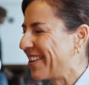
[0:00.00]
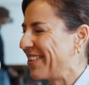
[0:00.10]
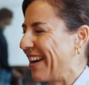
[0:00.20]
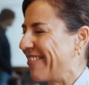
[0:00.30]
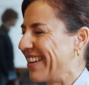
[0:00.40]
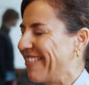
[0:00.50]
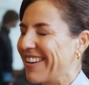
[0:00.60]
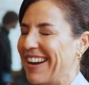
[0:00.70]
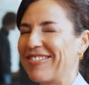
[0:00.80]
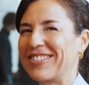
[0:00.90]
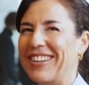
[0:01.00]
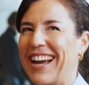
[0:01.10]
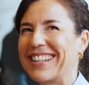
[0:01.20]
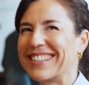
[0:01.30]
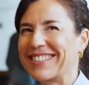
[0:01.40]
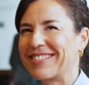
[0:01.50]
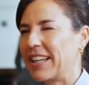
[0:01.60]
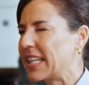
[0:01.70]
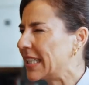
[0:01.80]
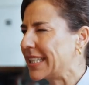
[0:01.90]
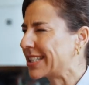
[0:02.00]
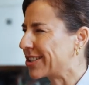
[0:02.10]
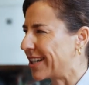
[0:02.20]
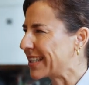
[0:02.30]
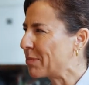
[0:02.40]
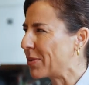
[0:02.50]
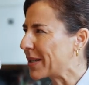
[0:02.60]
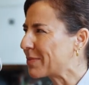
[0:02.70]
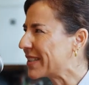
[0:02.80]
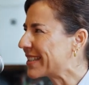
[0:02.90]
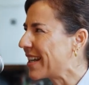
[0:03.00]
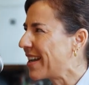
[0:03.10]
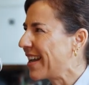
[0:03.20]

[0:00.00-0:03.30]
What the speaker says: You have never have to answer to any HR department.